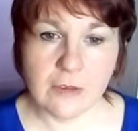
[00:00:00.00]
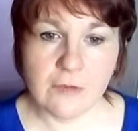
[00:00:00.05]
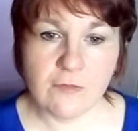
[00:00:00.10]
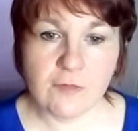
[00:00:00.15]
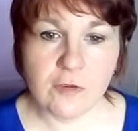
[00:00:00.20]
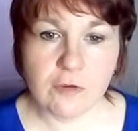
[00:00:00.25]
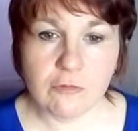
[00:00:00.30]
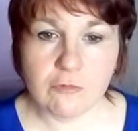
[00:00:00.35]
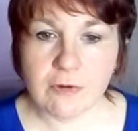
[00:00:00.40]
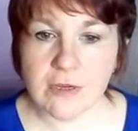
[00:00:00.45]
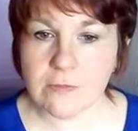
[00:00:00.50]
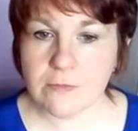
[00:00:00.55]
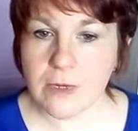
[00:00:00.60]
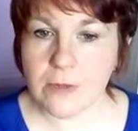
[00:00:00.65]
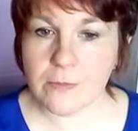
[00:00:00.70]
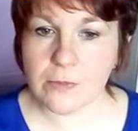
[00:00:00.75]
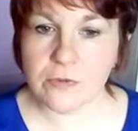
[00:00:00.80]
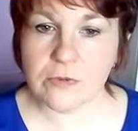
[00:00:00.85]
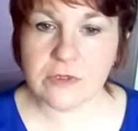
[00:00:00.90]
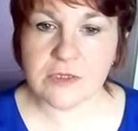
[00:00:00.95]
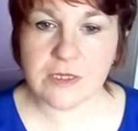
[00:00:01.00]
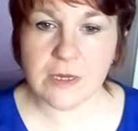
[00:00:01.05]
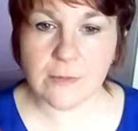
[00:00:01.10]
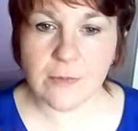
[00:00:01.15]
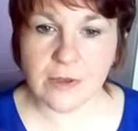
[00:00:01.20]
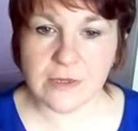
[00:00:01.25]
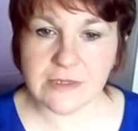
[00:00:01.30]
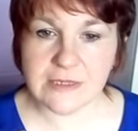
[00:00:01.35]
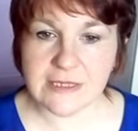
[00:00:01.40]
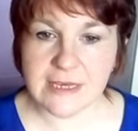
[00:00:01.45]
if you read my books, I
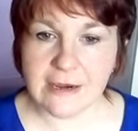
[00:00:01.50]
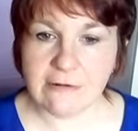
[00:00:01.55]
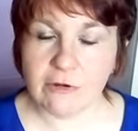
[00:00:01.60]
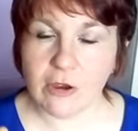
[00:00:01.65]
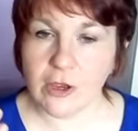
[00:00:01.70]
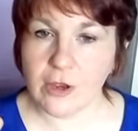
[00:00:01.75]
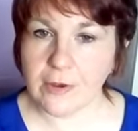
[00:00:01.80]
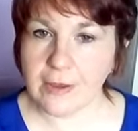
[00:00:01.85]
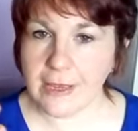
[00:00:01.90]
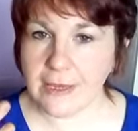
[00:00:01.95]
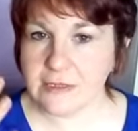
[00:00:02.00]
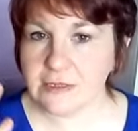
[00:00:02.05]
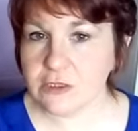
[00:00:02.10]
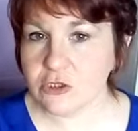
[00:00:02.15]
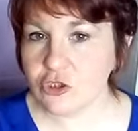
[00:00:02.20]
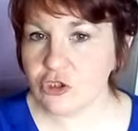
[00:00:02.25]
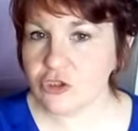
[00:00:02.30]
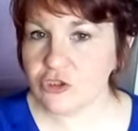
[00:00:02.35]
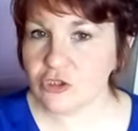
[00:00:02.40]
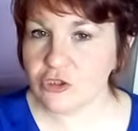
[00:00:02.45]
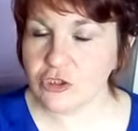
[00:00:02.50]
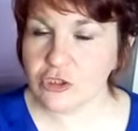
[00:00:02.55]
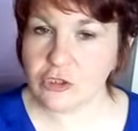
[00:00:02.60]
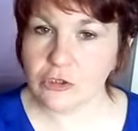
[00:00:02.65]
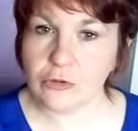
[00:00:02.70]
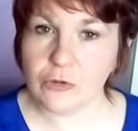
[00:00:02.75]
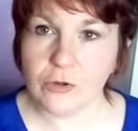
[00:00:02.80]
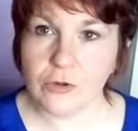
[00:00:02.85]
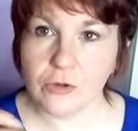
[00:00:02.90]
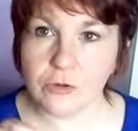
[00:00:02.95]
might say, right, okay, such and such
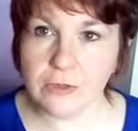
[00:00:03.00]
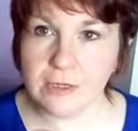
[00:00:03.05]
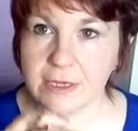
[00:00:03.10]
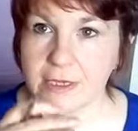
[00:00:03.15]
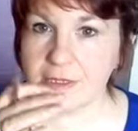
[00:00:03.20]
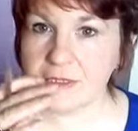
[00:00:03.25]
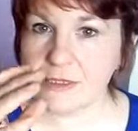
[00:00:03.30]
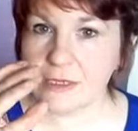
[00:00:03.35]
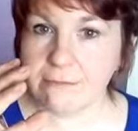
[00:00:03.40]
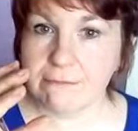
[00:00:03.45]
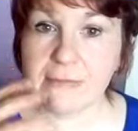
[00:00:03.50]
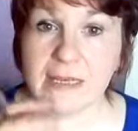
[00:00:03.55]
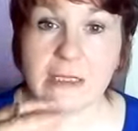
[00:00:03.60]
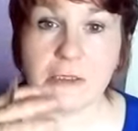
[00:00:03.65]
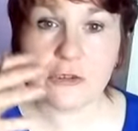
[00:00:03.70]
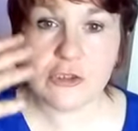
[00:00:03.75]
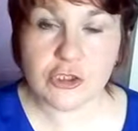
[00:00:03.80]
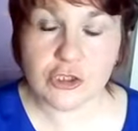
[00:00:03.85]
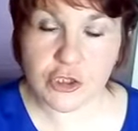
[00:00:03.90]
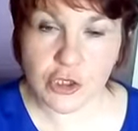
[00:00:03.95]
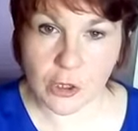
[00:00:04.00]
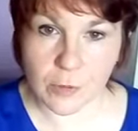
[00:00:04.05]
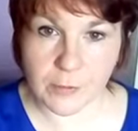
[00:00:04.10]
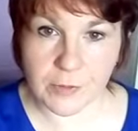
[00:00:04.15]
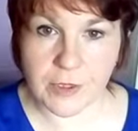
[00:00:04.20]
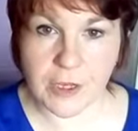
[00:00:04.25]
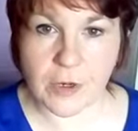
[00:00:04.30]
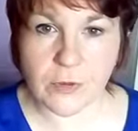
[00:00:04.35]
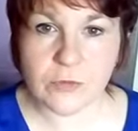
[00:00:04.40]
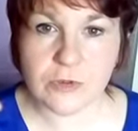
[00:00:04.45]
an oil is a middle to
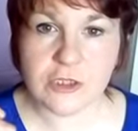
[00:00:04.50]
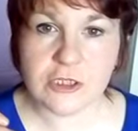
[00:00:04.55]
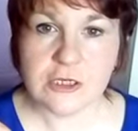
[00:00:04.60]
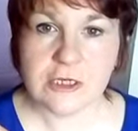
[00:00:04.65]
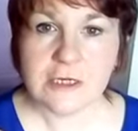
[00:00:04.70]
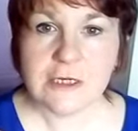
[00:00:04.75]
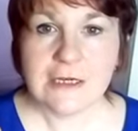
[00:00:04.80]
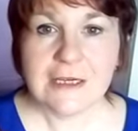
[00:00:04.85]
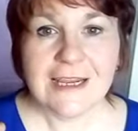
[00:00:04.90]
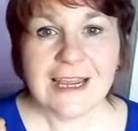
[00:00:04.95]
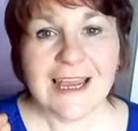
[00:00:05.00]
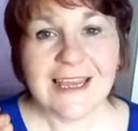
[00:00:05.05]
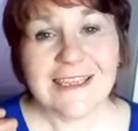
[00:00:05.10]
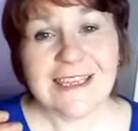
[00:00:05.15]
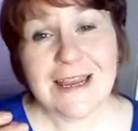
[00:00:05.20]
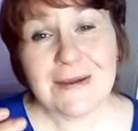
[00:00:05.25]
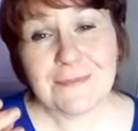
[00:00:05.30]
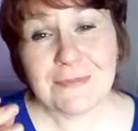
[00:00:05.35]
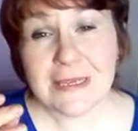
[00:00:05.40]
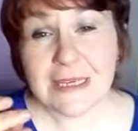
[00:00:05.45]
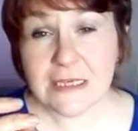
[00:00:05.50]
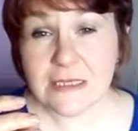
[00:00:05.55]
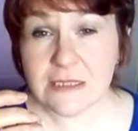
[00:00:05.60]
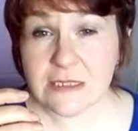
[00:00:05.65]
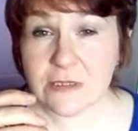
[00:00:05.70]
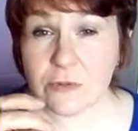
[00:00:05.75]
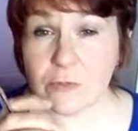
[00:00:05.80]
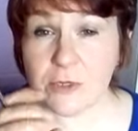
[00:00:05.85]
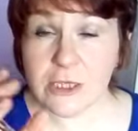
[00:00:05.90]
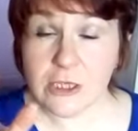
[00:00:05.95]
top note, and that
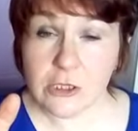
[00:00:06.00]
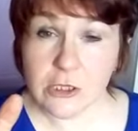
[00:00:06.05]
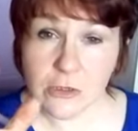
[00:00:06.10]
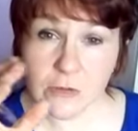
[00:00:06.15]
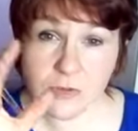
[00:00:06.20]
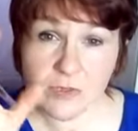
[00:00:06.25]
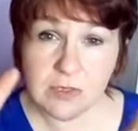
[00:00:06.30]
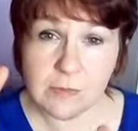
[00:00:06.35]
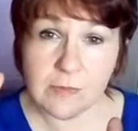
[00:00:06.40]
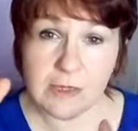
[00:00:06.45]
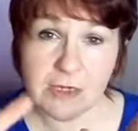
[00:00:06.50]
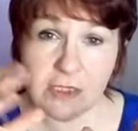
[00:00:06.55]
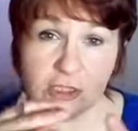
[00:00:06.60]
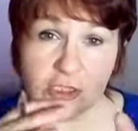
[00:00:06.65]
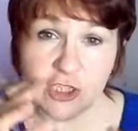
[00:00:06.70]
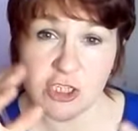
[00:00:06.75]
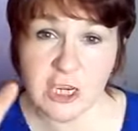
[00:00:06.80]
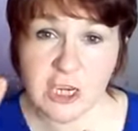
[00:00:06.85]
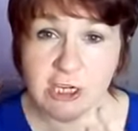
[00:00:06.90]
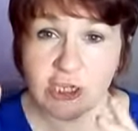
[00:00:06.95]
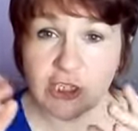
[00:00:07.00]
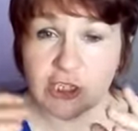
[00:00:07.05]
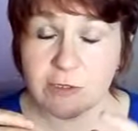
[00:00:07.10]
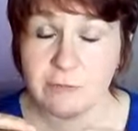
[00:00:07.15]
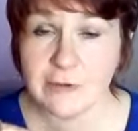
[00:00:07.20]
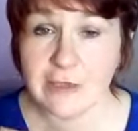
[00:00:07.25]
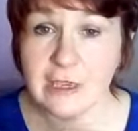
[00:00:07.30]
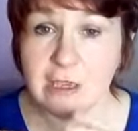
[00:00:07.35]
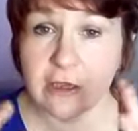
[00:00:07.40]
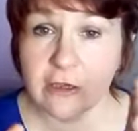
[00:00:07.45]
means that we can use them
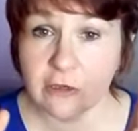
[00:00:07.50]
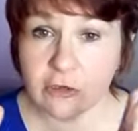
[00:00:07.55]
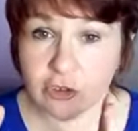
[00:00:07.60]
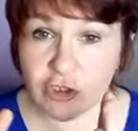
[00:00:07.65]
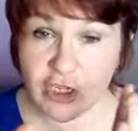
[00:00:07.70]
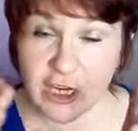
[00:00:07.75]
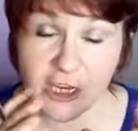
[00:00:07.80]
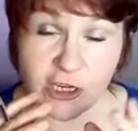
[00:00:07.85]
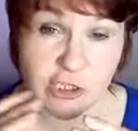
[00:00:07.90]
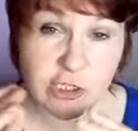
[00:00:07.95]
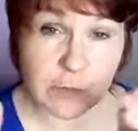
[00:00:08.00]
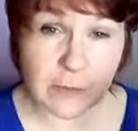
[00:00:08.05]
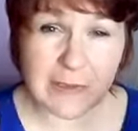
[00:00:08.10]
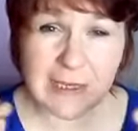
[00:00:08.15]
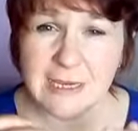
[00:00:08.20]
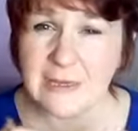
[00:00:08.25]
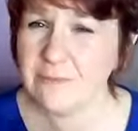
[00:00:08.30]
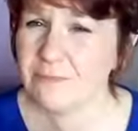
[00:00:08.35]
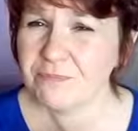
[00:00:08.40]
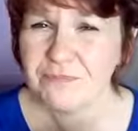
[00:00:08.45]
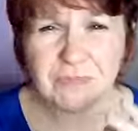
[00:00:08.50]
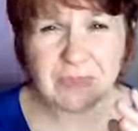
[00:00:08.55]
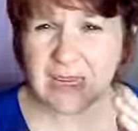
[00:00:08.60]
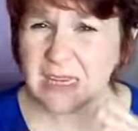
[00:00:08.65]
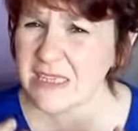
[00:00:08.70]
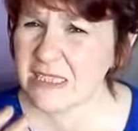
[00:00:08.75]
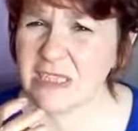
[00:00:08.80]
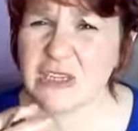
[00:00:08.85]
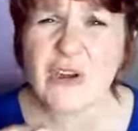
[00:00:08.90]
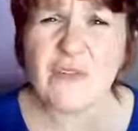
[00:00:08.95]
interchangeably.
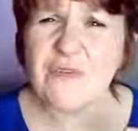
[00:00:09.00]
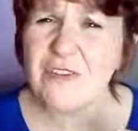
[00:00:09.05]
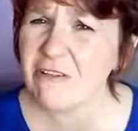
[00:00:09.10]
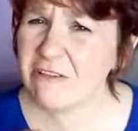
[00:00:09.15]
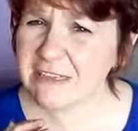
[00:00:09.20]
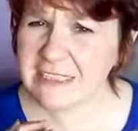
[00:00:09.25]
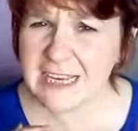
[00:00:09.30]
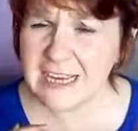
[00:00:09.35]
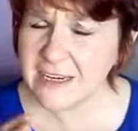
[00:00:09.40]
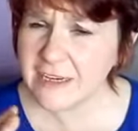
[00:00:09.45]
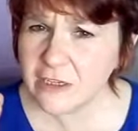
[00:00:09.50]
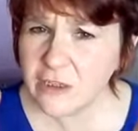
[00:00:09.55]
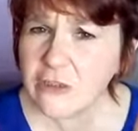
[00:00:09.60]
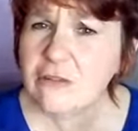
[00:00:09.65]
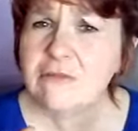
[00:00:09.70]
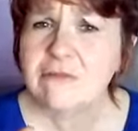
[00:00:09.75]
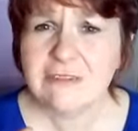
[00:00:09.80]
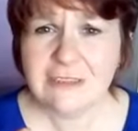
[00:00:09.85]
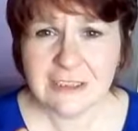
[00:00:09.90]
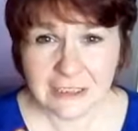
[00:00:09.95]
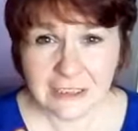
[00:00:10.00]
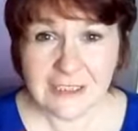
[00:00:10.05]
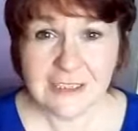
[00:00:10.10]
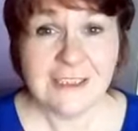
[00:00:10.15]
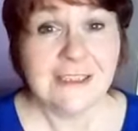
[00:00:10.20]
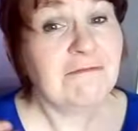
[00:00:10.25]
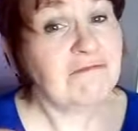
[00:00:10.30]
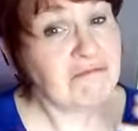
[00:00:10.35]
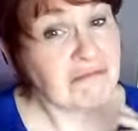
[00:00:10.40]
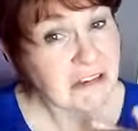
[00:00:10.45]
It's not very technical,
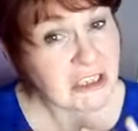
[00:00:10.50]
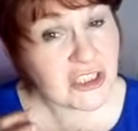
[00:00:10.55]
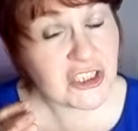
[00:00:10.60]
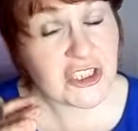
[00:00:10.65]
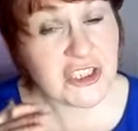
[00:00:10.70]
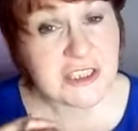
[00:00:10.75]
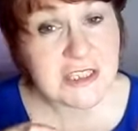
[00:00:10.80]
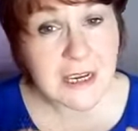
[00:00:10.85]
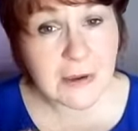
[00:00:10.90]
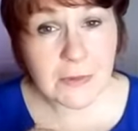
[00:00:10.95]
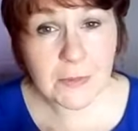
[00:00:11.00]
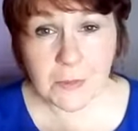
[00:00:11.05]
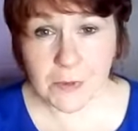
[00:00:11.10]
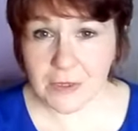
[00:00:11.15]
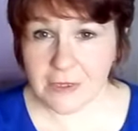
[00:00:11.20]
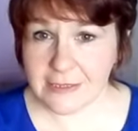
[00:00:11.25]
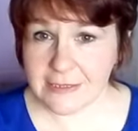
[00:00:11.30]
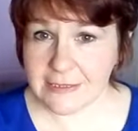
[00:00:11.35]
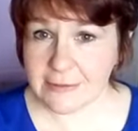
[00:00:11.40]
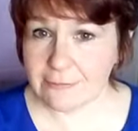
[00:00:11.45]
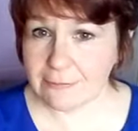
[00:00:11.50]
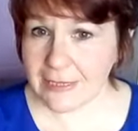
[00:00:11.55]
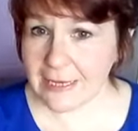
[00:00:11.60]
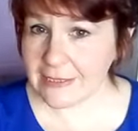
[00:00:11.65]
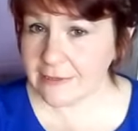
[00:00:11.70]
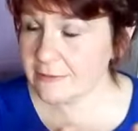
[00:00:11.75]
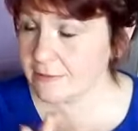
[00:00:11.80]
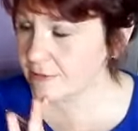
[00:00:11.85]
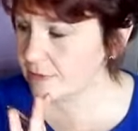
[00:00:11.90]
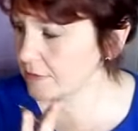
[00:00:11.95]
it's just how it works in
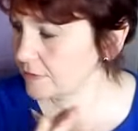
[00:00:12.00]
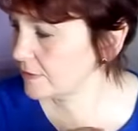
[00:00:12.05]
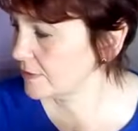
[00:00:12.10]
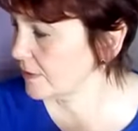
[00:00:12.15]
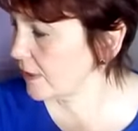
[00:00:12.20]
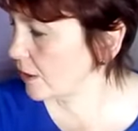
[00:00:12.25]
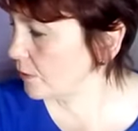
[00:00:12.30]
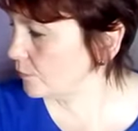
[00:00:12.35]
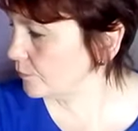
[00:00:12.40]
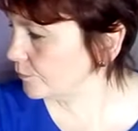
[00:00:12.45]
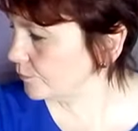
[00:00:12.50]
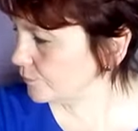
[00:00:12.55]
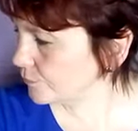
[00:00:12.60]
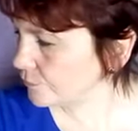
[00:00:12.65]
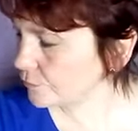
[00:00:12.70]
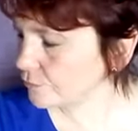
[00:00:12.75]
blends. So